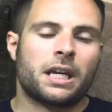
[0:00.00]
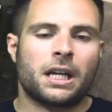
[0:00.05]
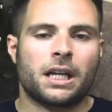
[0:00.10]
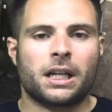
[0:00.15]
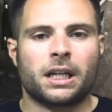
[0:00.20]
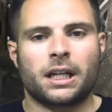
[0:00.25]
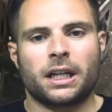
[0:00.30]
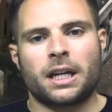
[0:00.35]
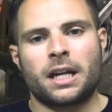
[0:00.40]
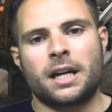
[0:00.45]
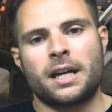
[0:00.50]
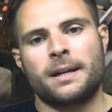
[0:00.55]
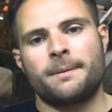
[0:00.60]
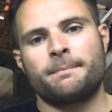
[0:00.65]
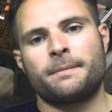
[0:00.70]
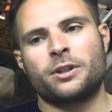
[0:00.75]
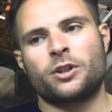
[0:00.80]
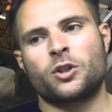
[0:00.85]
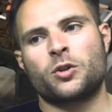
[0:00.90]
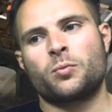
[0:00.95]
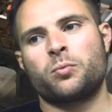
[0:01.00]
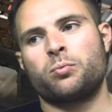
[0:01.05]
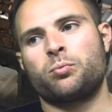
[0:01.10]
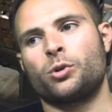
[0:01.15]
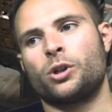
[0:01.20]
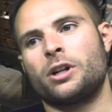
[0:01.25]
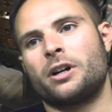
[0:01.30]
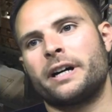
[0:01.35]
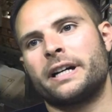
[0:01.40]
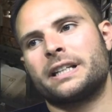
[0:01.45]
think I just
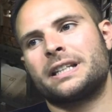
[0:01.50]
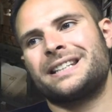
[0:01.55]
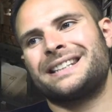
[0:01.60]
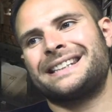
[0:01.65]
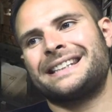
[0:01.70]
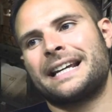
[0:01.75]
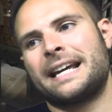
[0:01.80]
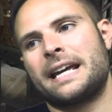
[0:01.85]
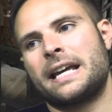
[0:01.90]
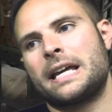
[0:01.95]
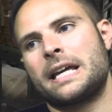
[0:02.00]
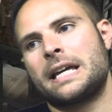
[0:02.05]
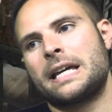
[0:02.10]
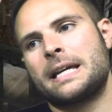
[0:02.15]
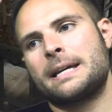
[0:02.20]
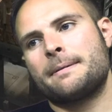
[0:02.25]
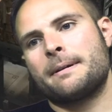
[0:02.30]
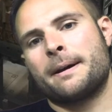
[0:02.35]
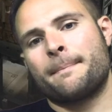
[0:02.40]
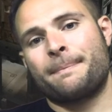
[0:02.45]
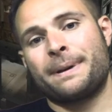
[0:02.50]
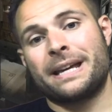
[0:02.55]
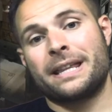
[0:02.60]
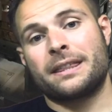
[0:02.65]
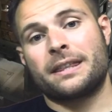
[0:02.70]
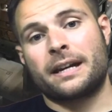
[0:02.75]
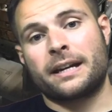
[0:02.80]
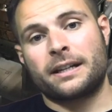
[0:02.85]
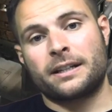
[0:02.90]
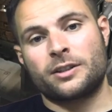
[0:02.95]
would like to say a
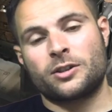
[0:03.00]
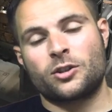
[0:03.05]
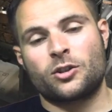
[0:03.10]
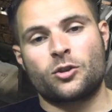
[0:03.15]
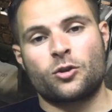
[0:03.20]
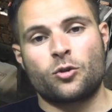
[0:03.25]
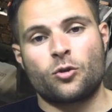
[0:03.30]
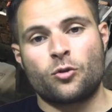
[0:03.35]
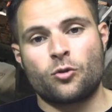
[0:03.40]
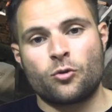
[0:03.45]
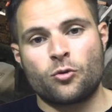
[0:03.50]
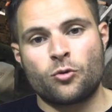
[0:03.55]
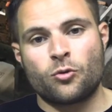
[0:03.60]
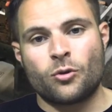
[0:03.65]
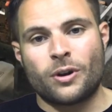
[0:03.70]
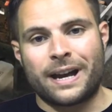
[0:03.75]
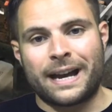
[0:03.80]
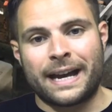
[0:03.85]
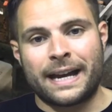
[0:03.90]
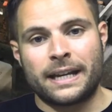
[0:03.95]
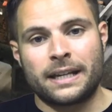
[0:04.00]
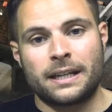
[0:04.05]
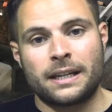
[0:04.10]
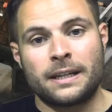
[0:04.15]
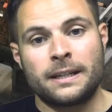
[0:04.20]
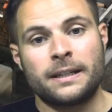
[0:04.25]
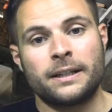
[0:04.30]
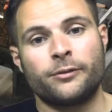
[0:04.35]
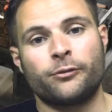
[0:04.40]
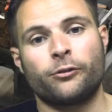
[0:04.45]
big thanks to
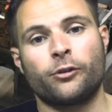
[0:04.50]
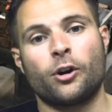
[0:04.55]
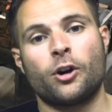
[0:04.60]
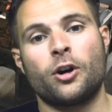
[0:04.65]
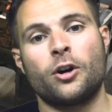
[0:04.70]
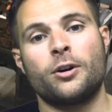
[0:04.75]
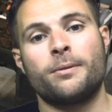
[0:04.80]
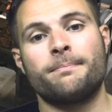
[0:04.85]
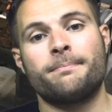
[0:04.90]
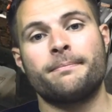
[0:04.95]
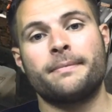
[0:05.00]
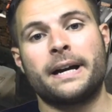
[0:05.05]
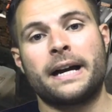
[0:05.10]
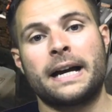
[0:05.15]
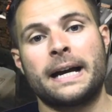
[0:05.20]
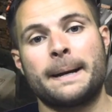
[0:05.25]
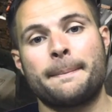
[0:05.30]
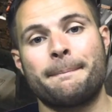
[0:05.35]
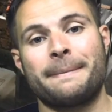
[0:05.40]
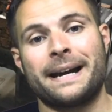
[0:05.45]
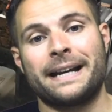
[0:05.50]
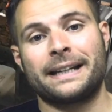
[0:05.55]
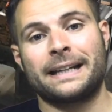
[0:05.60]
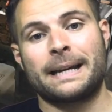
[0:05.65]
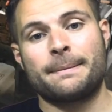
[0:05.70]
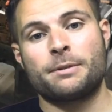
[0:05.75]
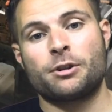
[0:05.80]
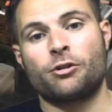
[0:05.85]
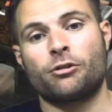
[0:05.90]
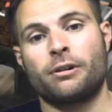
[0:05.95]
Andy from Mad
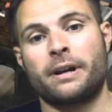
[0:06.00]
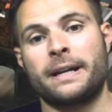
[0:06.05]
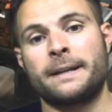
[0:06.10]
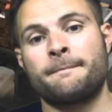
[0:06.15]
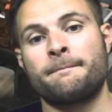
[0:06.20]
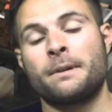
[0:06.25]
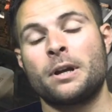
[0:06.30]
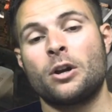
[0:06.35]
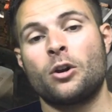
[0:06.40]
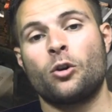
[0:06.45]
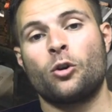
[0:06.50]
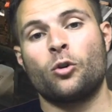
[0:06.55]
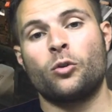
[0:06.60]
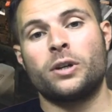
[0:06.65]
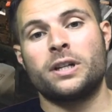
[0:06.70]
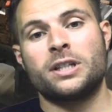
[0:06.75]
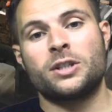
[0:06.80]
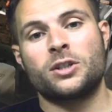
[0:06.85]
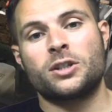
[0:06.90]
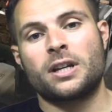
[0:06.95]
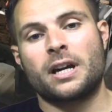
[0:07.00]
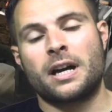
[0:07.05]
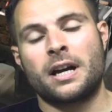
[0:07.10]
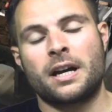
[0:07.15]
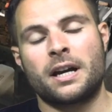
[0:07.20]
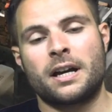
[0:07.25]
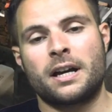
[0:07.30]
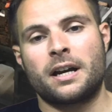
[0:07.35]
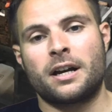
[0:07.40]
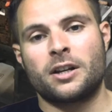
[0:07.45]
Gaming Terrain, who is
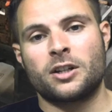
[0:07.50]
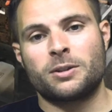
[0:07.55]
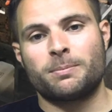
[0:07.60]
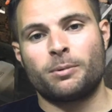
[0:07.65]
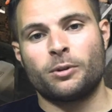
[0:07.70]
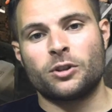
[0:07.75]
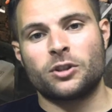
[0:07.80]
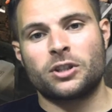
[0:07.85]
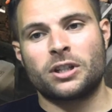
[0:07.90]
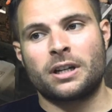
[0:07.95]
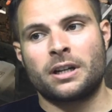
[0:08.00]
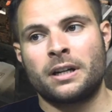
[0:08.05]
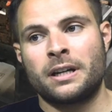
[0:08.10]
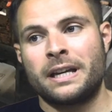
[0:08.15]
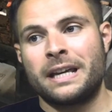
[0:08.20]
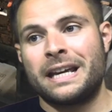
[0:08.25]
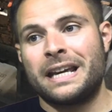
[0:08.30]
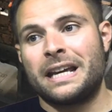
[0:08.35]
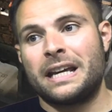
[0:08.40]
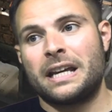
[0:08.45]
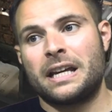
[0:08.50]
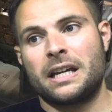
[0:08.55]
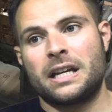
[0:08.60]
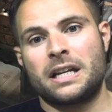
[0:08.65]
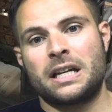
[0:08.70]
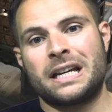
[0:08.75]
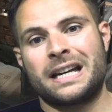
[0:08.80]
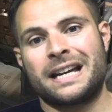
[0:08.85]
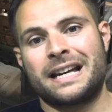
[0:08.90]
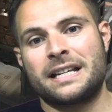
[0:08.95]
our sponsor.
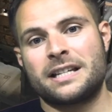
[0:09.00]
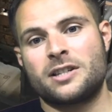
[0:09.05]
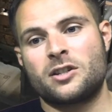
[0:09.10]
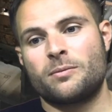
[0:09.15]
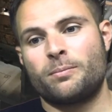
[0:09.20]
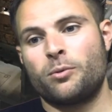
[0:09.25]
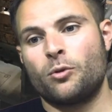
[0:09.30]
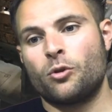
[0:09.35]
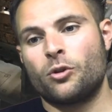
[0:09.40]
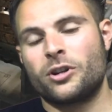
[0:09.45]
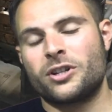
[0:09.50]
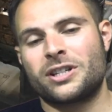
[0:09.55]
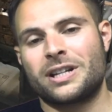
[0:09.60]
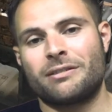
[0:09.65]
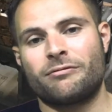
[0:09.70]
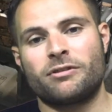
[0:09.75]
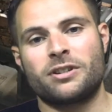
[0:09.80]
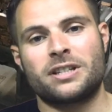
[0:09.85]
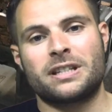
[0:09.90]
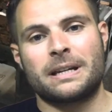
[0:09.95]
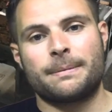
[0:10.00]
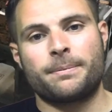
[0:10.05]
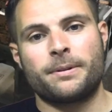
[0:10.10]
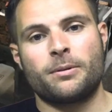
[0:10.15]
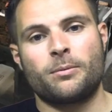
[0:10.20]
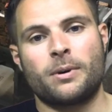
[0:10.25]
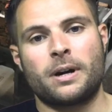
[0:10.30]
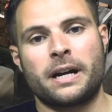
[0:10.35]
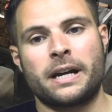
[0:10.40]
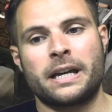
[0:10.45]
He has supported us every step of
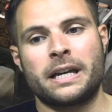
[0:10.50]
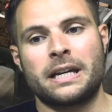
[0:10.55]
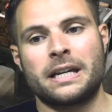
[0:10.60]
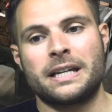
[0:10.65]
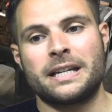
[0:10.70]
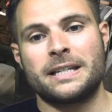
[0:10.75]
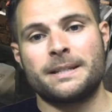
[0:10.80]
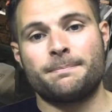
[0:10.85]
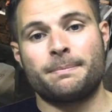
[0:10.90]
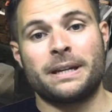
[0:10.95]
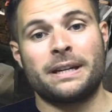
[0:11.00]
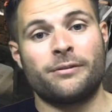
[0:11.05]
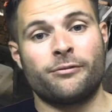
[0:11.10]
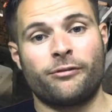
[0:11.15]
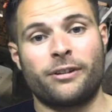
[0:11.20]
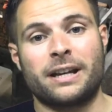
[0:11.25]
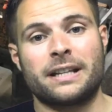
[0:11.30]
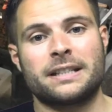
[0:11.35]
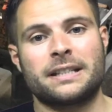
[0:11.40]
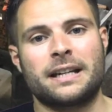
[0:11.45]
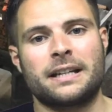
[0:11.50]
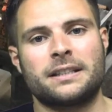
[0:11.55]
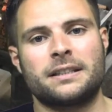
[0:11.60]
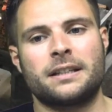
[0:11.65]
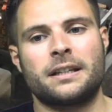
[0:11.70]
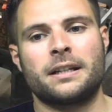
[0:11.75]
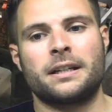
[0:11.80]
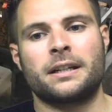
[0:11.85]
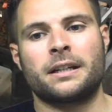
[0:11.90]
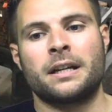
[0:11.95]
the way. He's been
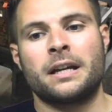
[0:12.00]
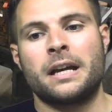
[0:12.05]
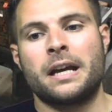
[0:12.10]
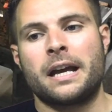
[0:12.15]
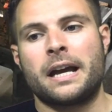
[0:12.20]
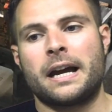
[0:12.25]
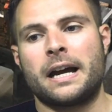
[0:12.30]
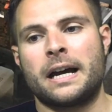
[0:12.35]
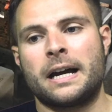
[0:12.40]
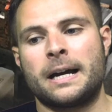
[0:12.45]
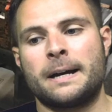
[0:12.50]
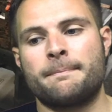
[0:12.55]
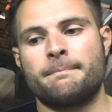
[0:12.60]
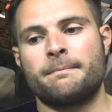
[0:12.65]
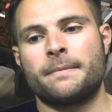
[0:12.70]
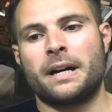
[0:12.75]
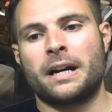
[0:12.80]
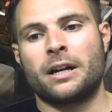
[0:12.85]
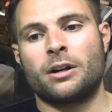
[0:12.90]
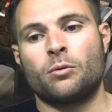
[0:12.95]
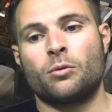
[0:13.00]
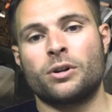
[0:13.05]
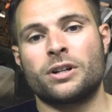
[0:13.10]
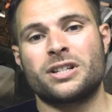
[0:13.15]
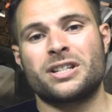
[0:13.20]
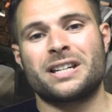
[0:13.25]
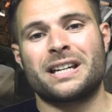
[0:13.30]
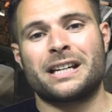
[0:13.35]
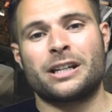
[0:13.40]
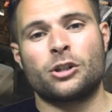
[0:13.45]
fantastic. And I want
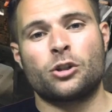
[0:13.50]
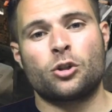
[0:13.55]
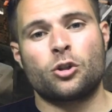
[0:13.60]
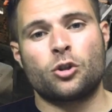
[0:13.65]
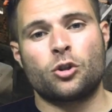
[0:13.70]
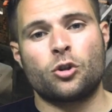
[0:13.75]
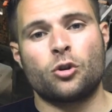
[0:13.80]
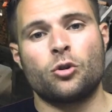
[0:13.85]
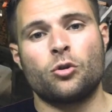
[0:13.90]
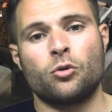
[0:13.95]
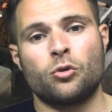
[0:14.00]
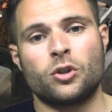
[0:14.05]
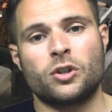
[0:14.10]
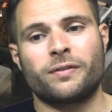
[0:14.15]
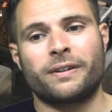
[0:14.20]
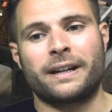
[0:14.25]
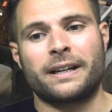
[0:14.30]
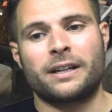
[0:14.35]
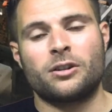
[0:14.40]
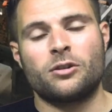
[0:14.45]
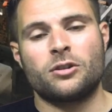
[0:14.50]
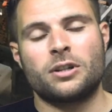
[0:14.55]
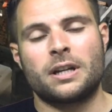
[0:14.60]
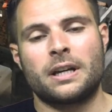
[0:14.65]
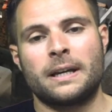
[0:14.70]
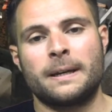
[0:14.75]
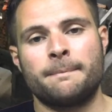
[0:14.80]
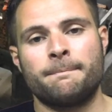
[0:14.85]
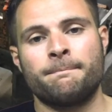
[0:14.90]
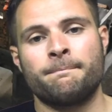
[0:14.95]
to say a huge thank you to
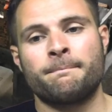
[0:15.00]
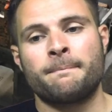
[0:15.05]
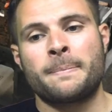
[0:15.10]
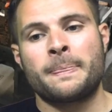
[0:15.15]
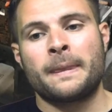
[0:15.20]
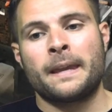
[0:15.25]
him.